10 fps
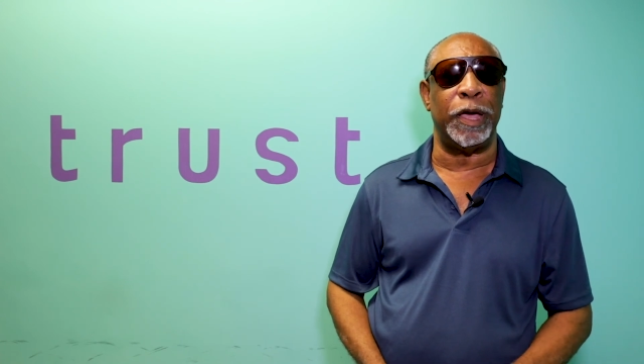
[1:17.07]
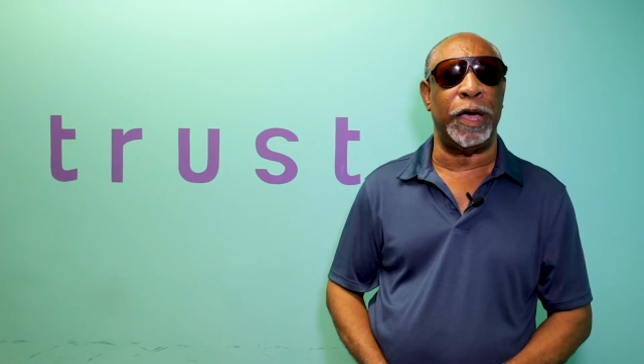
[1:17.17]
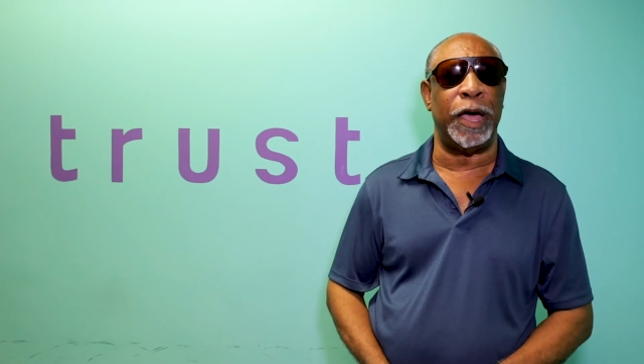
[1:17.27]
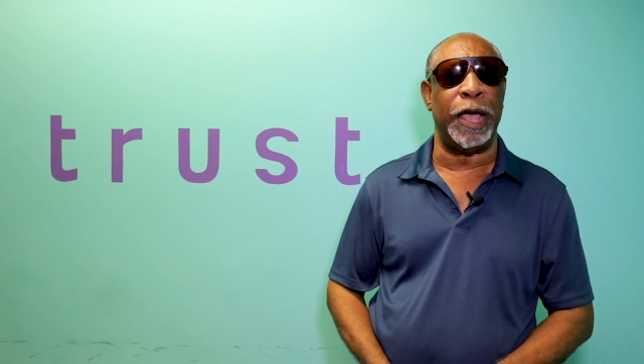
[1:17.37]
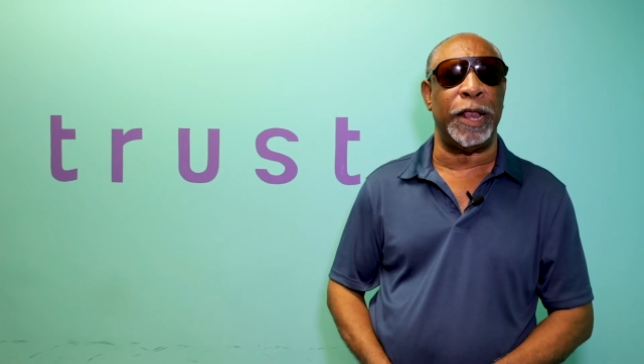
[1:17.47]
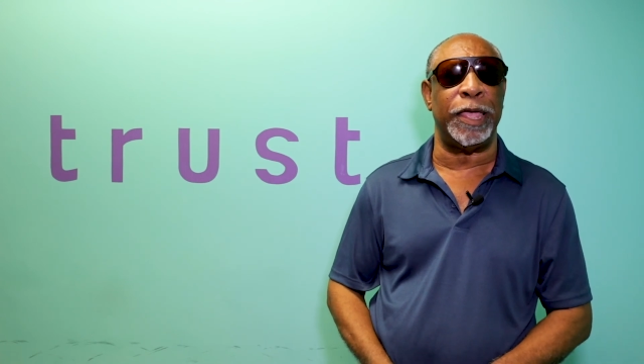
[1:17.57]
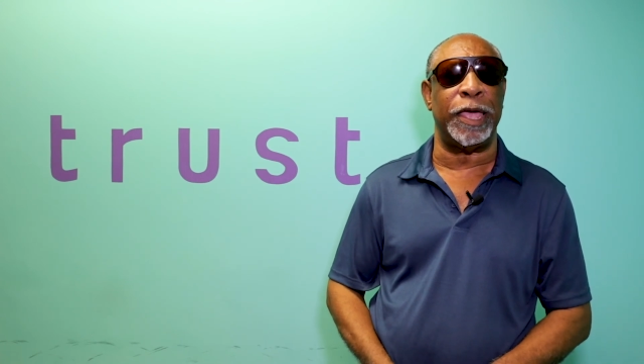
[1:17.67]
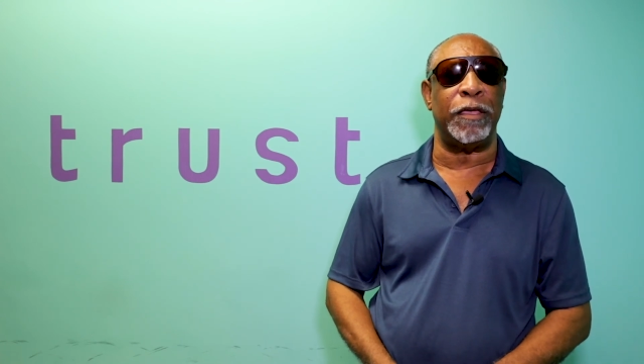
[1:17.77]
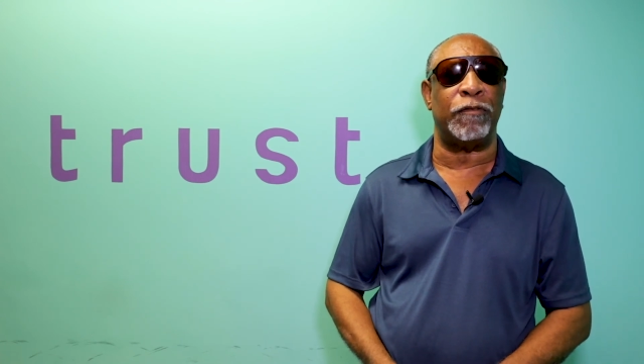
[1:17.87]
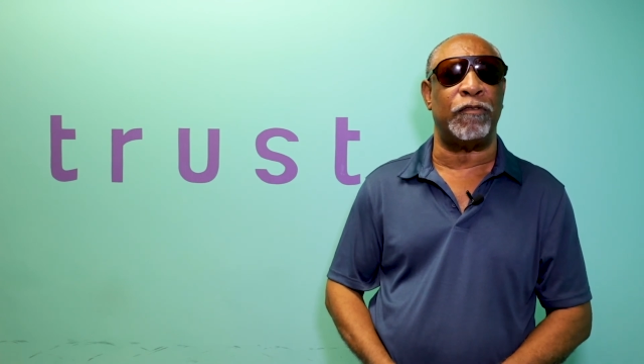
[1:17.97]
highly
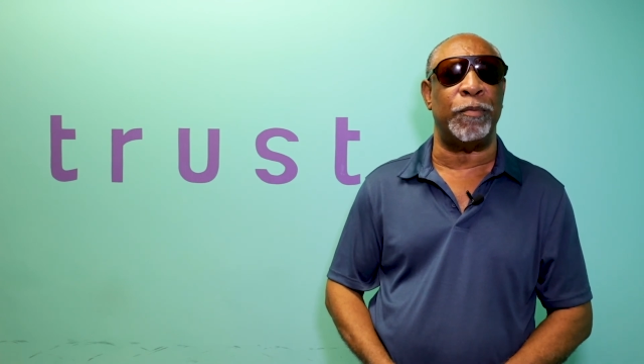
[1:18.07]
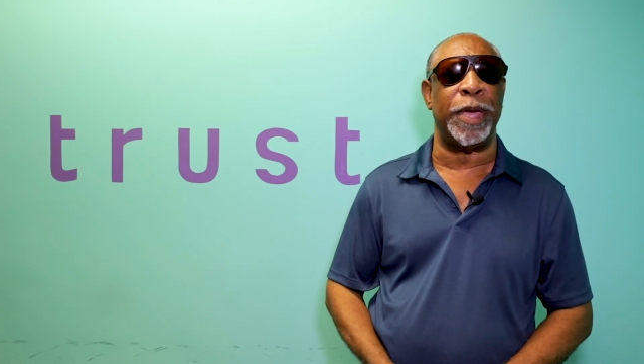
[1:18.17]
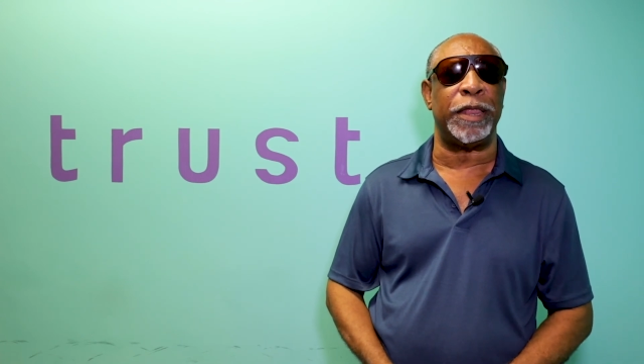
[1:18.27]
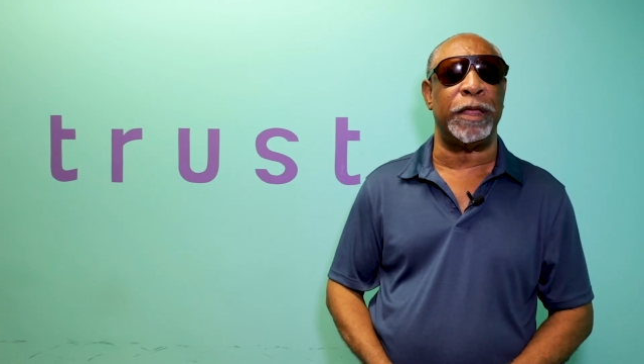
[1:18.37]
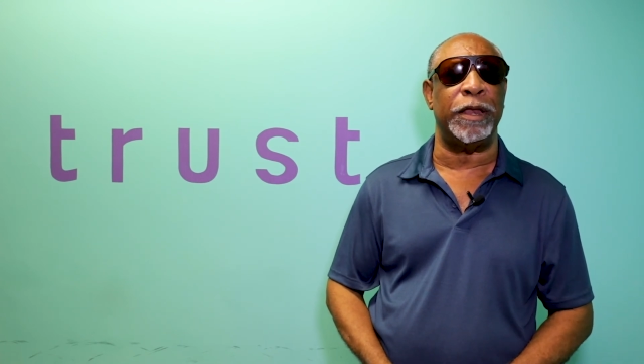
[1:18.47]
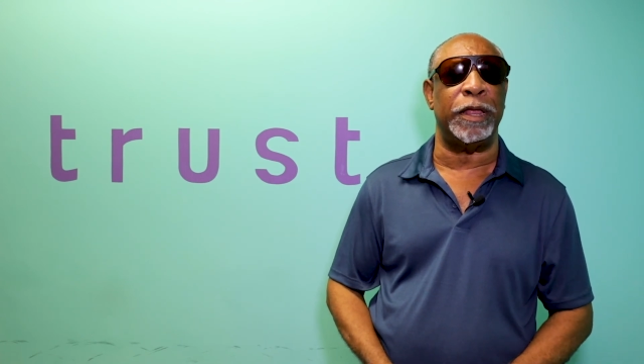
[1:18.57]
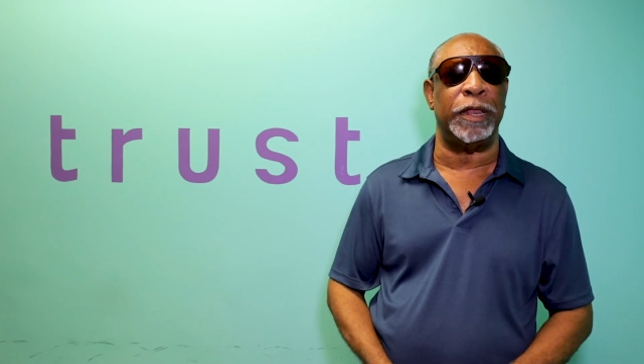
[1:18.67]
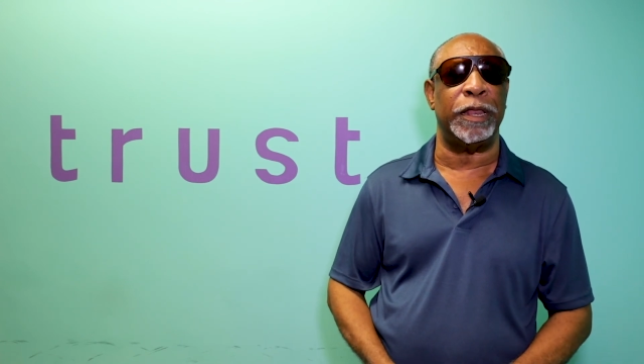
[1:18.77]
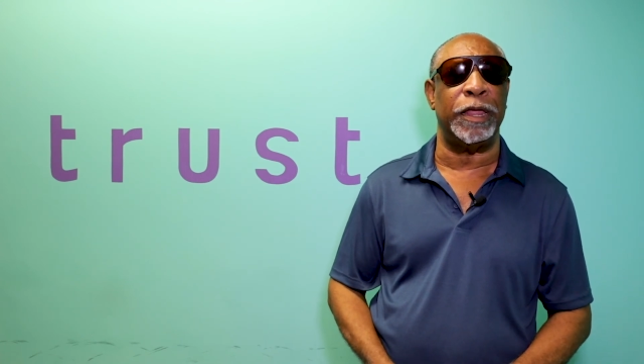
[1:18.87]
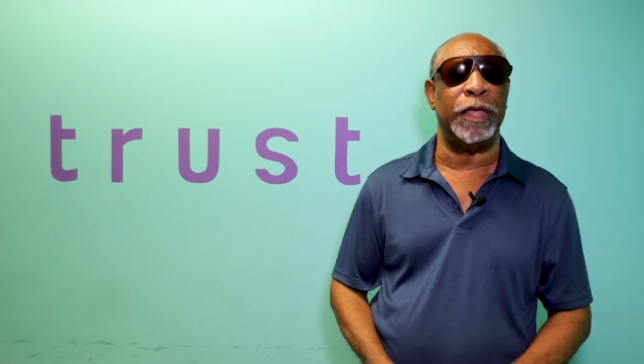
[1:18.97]
instrumental
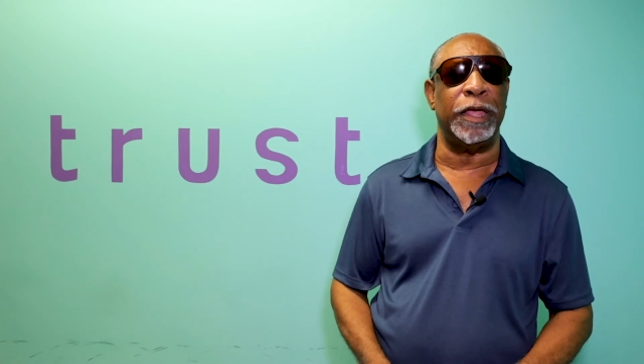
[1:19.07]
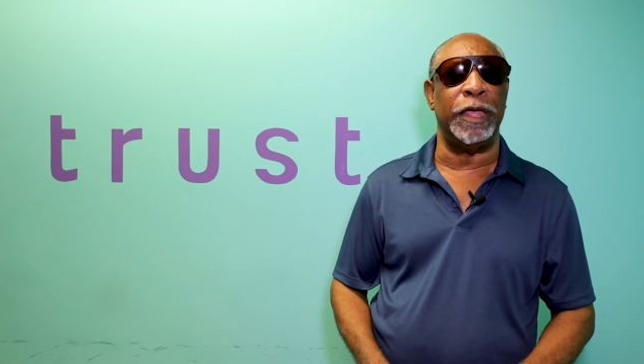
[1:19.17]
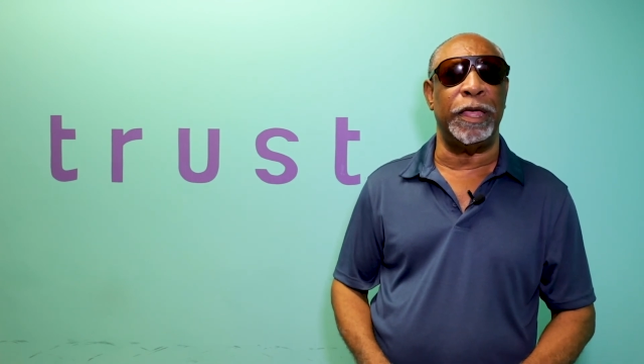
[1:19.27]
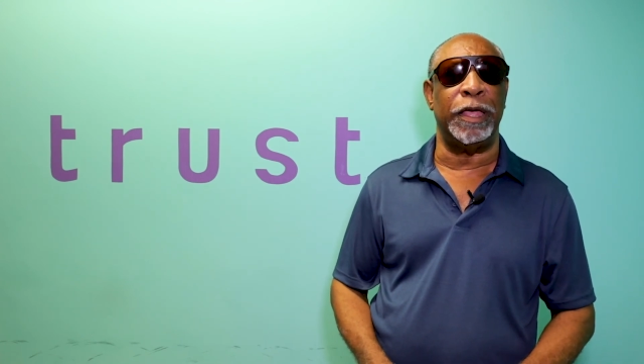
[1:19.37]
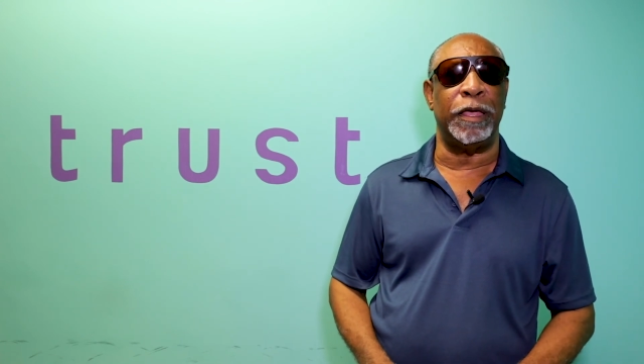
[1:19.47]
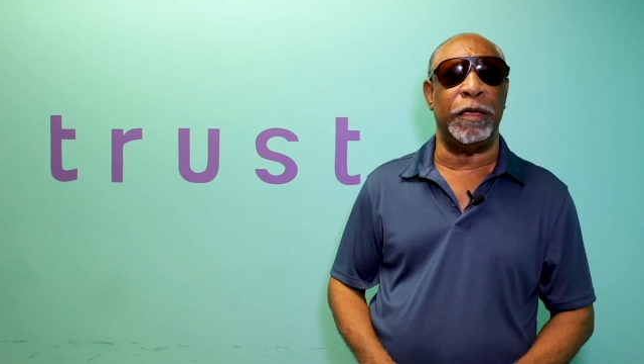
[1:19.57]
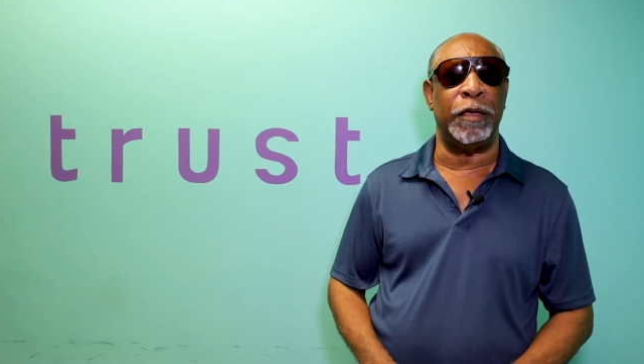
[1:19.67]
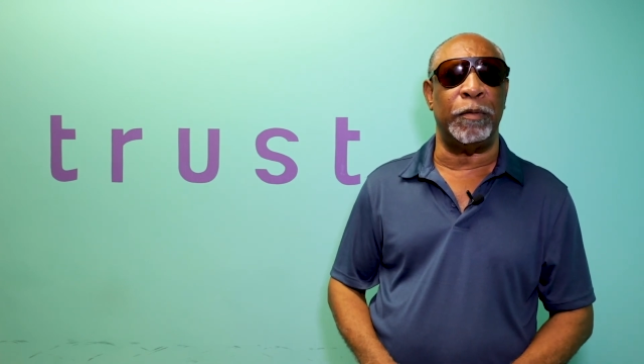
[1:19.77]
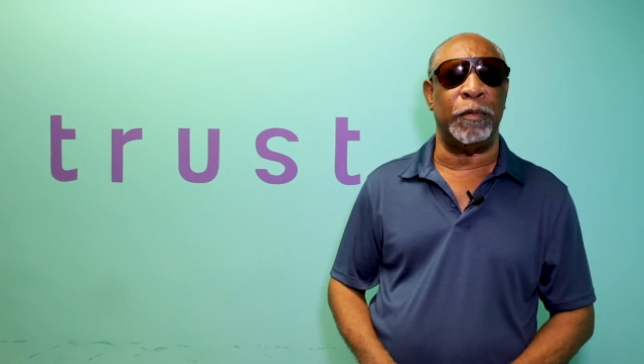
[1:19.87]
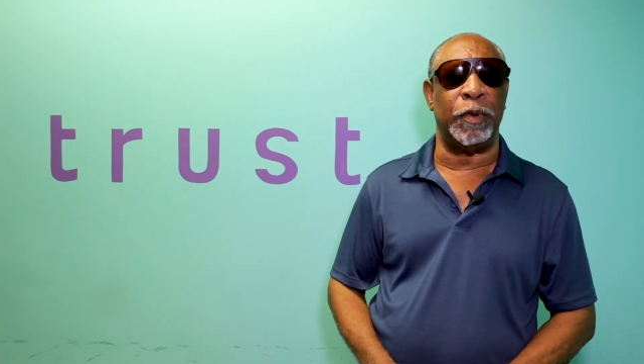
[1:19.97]
in
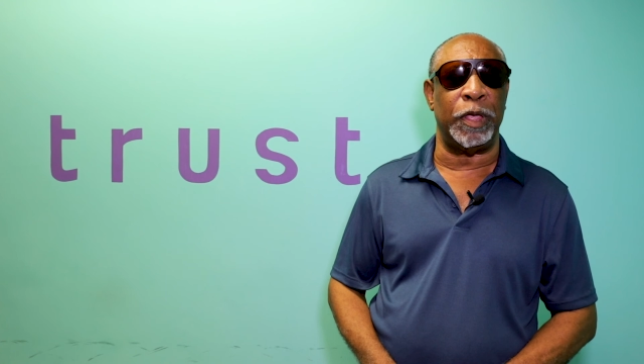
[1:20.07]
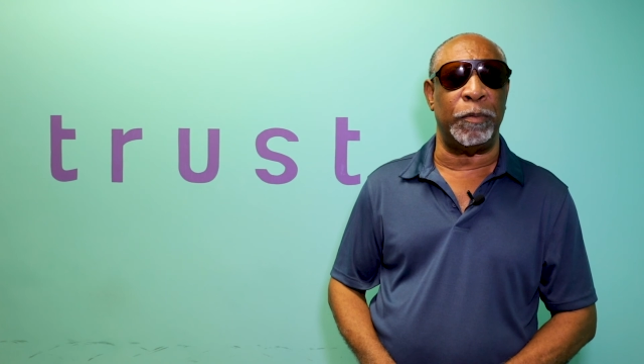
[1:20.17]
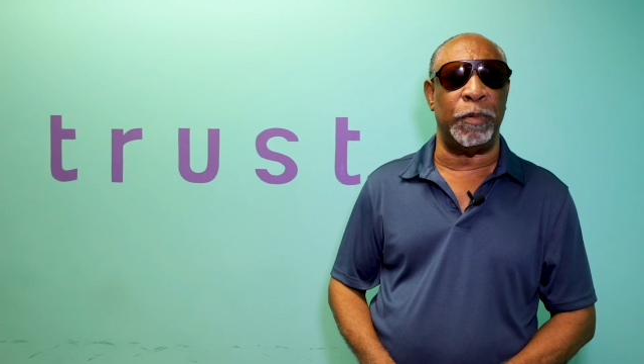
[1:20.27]
the